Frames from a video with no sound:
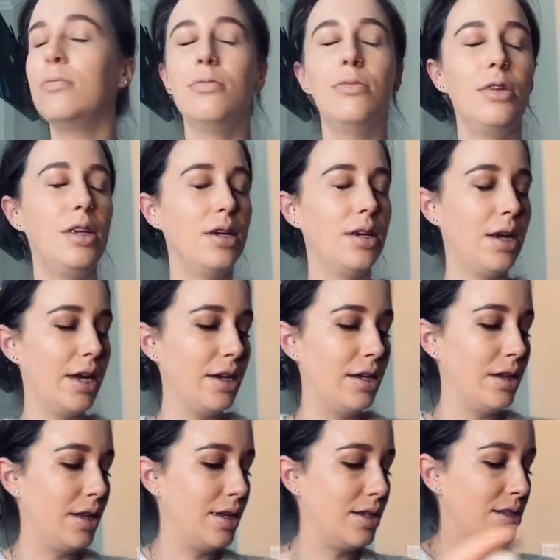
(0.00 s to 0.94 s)
and kind
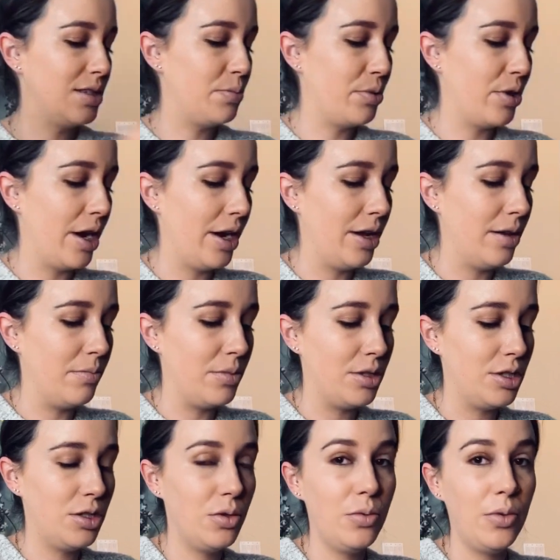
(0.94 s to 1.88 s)
of like spray in
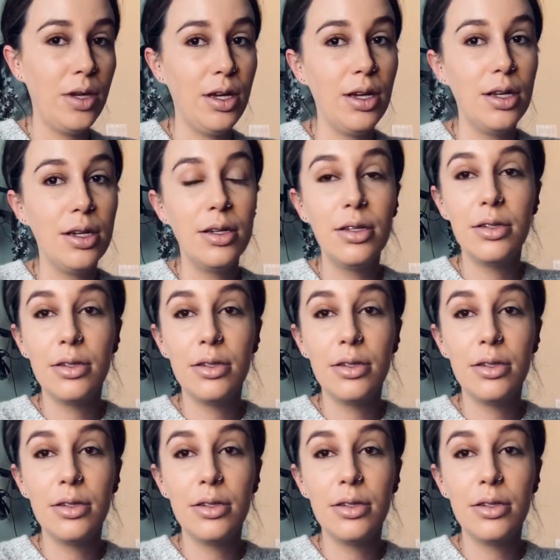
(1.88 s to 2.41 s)
between,